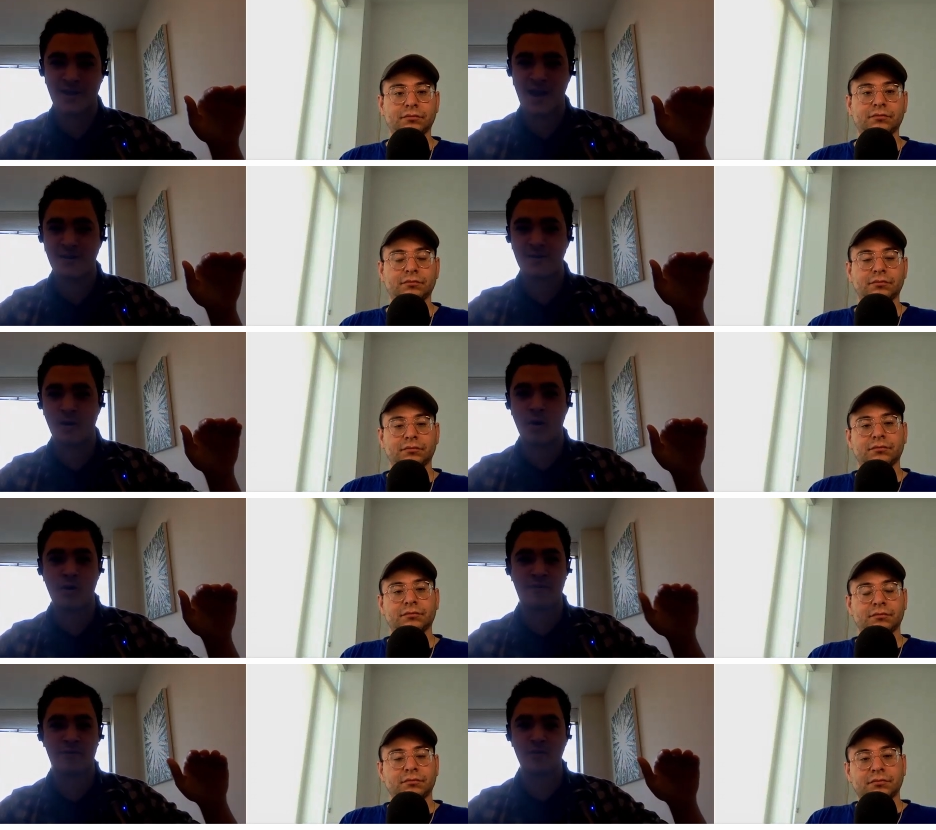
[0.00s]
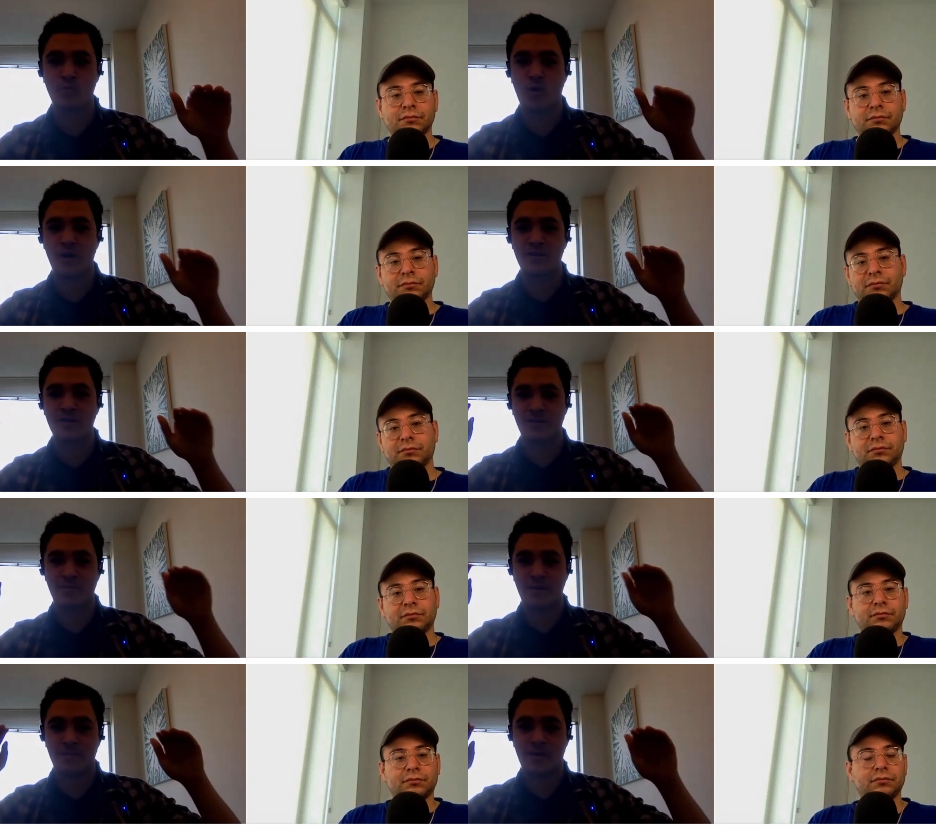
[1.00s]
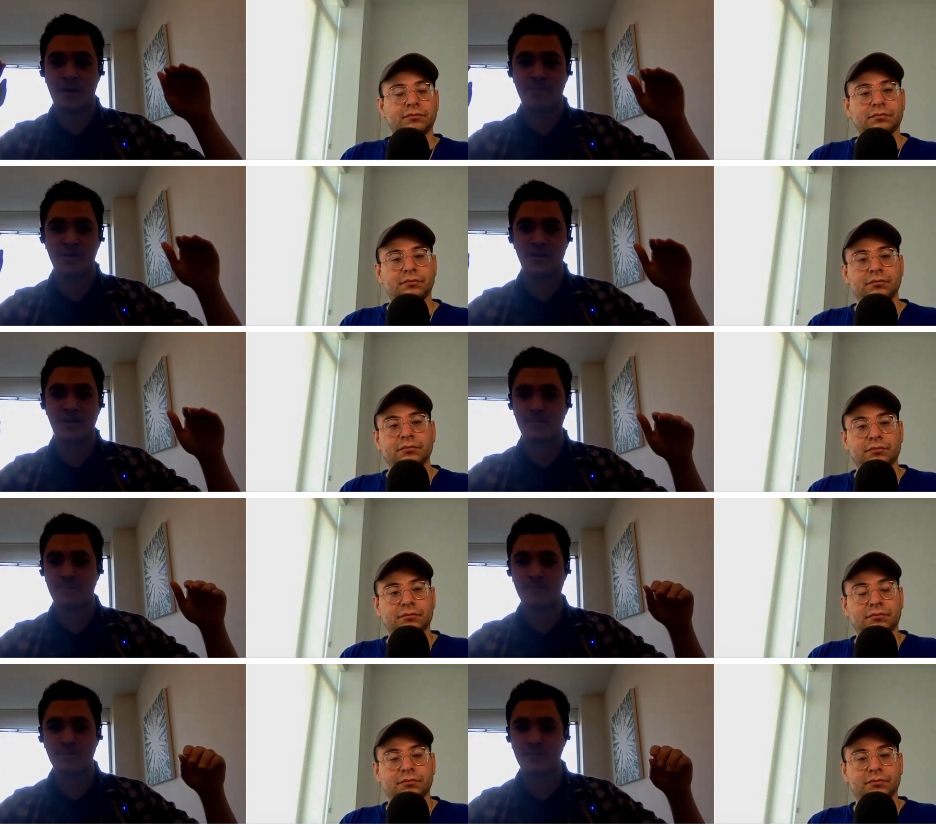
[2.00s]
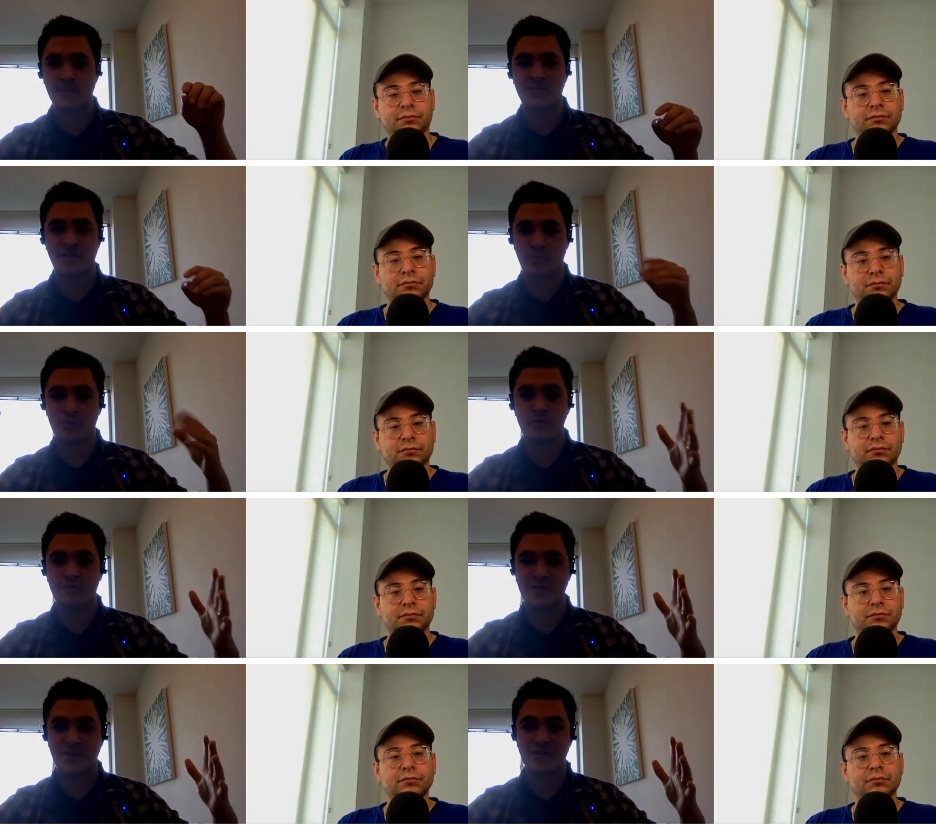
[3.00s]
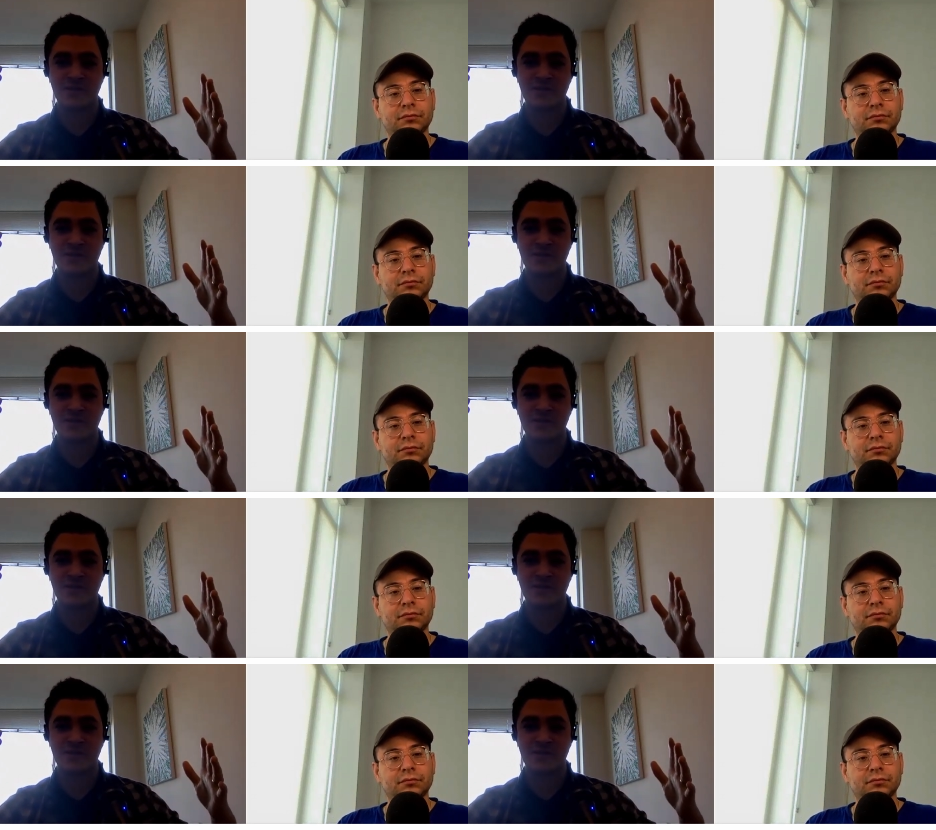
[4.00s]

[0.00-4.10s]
Speaker 1: It's not, oh, everyone in the company disapproves